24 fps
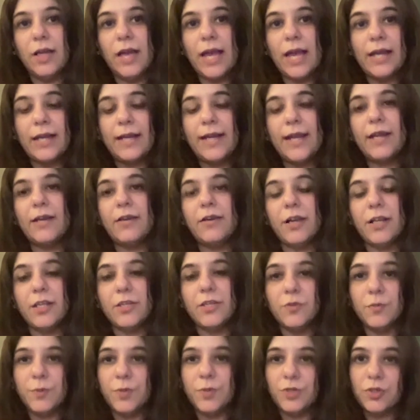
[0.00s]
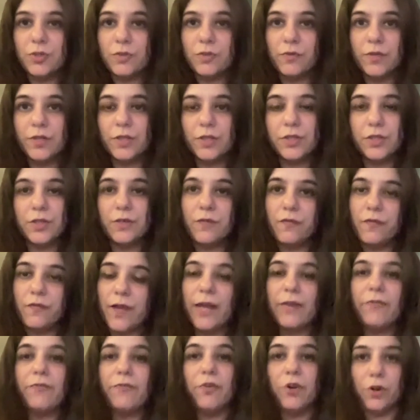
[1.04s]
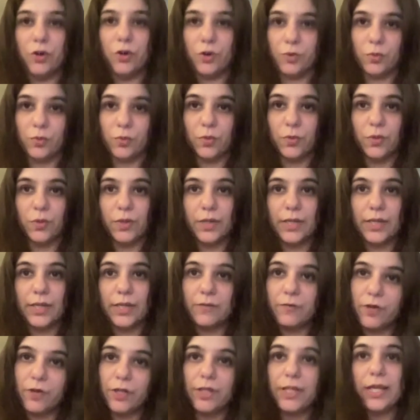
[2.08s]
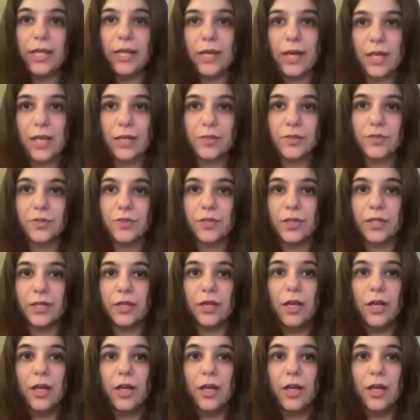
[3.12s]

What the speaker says: and tech transformation version 5.0 for the industry.